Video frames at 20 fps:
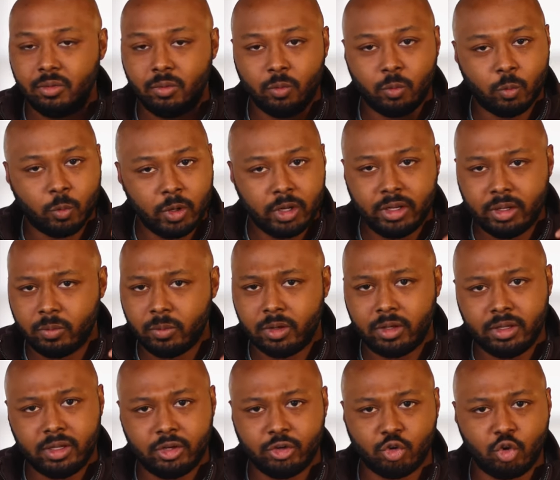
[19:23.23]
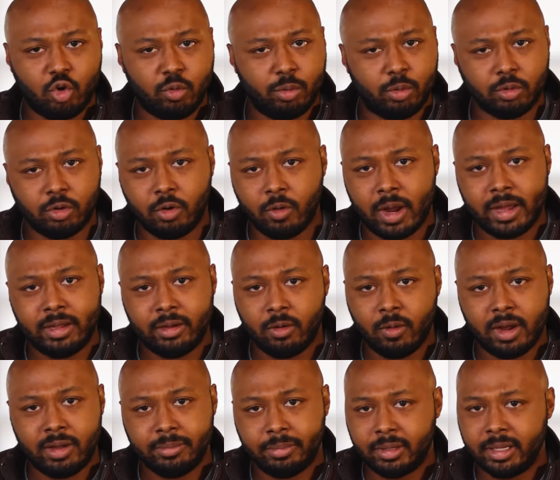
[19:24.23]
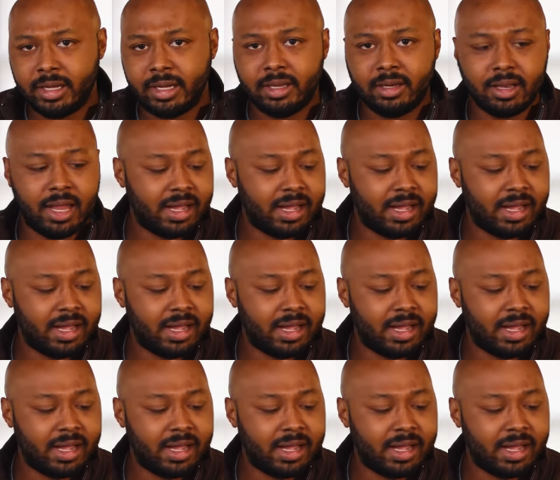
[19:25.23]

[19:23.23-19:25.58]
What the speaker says: Really, really enjoyable. Great, great blend.